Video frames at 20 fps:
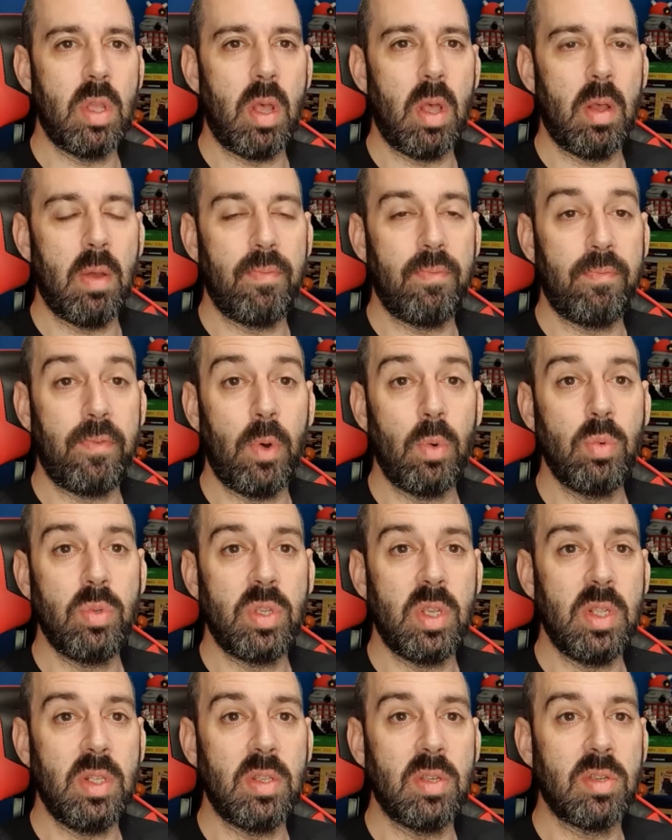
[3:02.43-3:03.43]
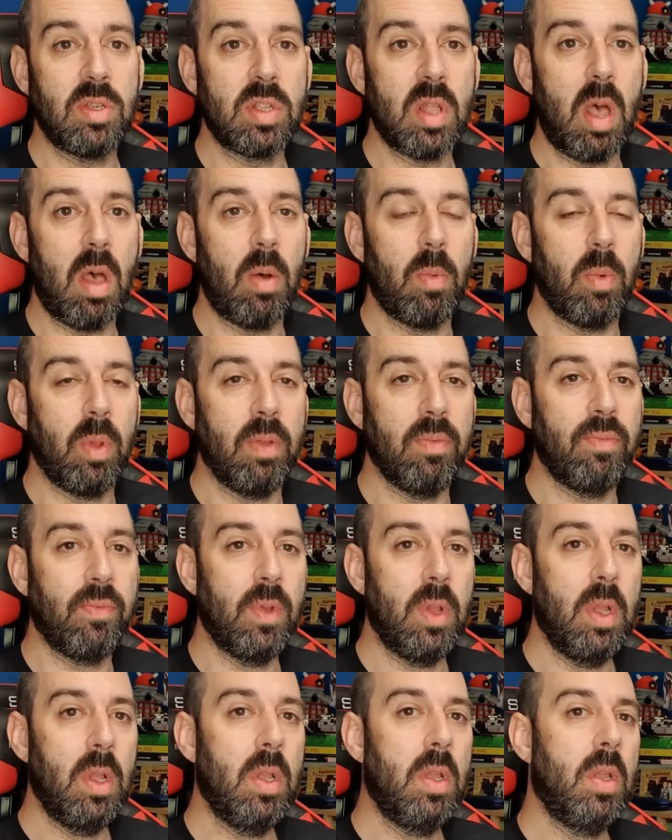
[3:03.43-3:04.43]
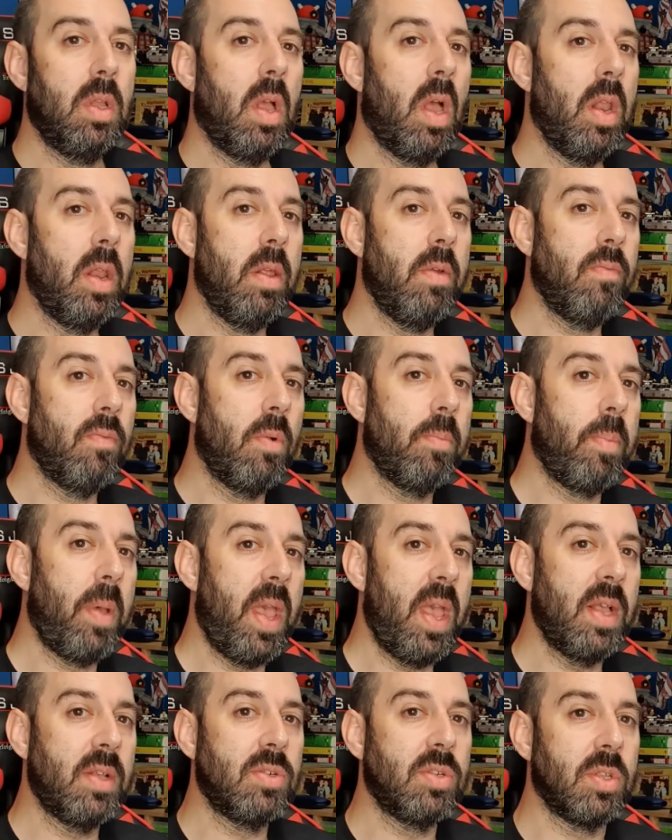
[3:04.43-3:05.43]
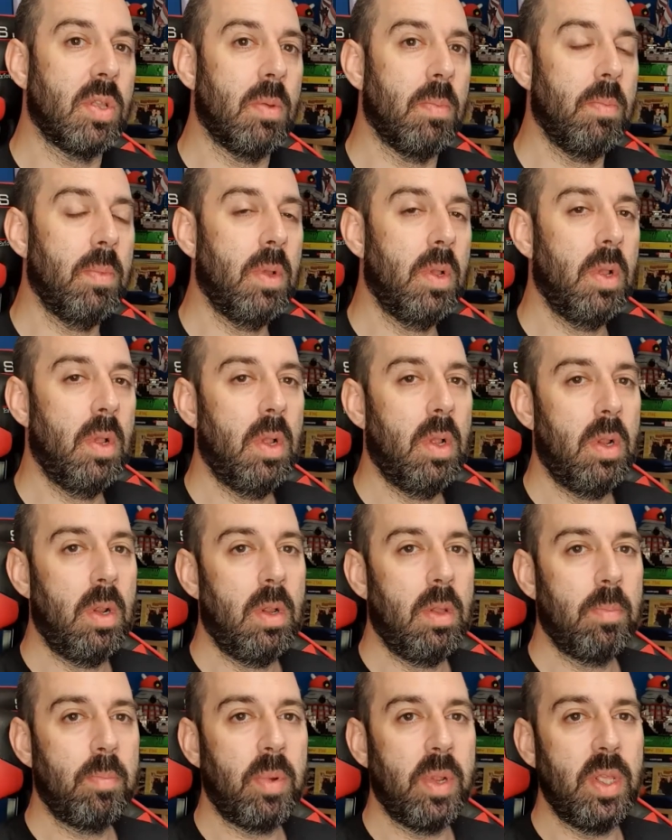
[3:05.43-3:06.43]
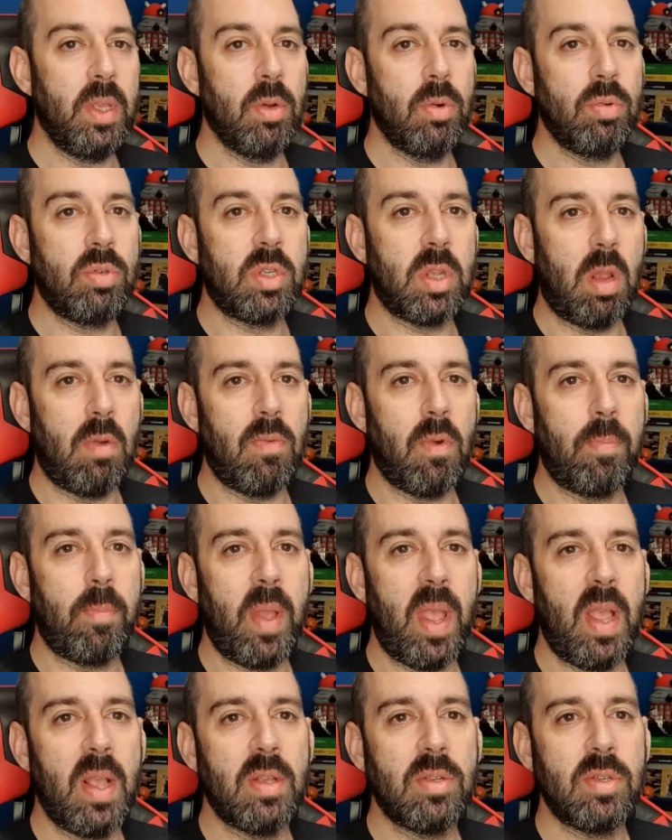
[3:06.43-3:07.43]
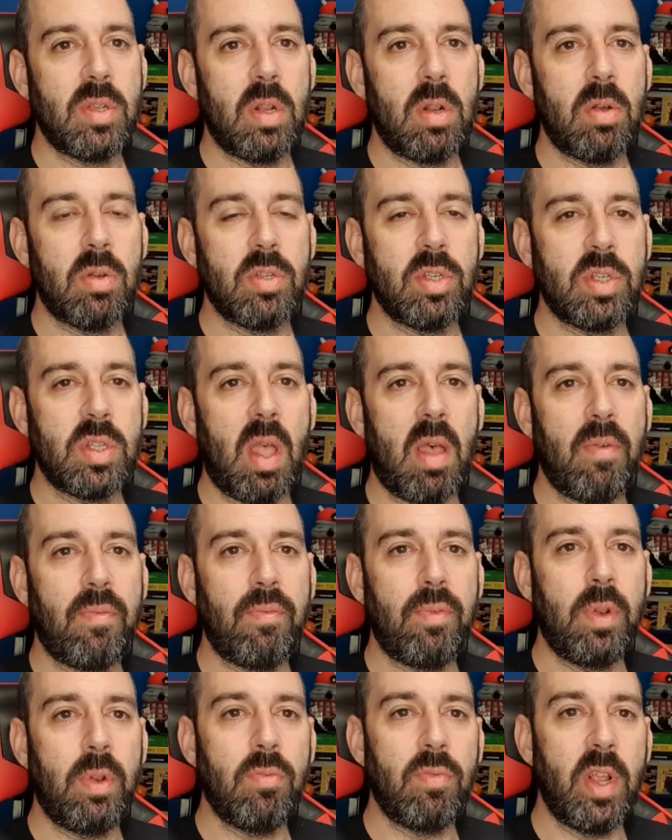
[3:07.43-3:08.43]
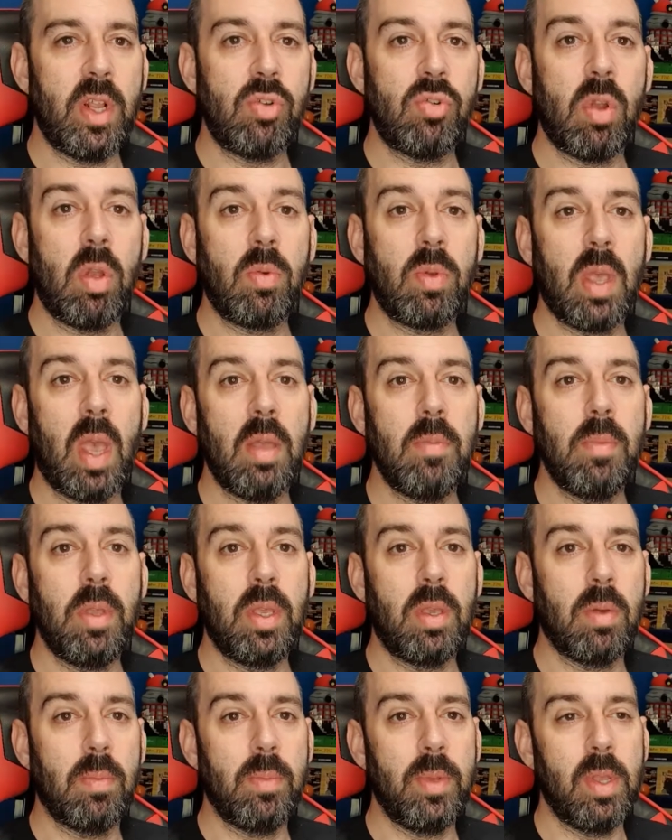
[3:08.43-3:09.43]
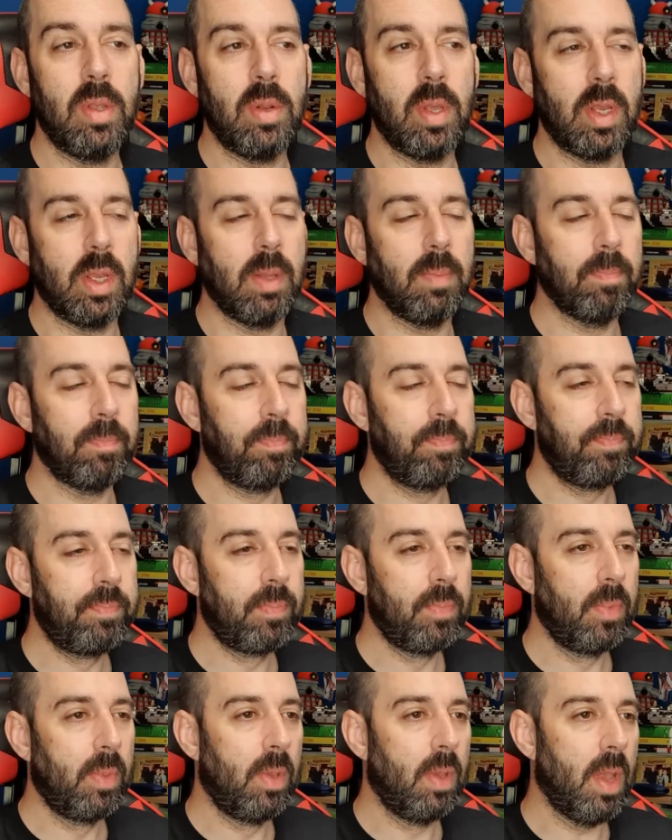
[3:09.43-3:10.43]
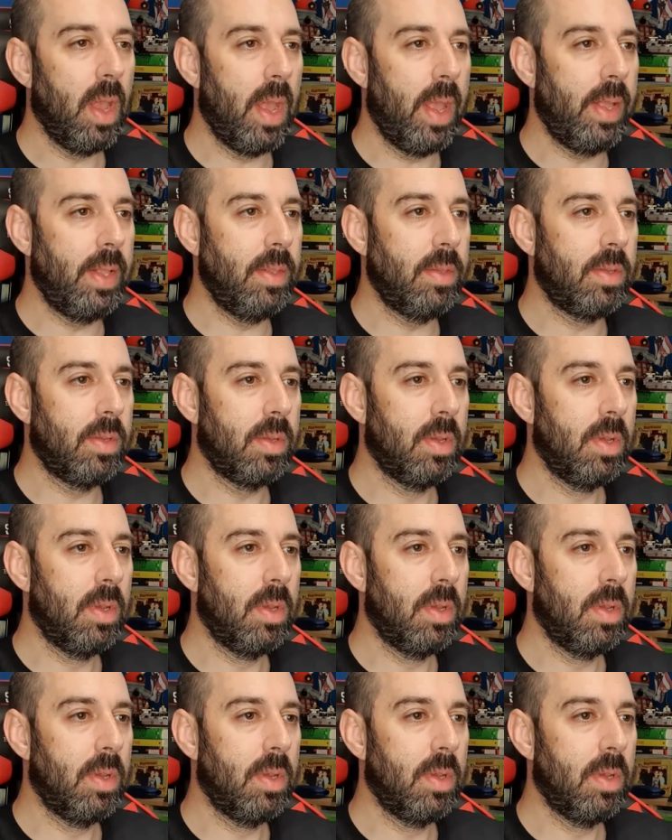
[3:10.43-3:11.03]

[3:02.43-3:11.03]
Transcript: are faulty to start with and then repairs them, but he also repairs a lot of stuff for the retro gaming community. And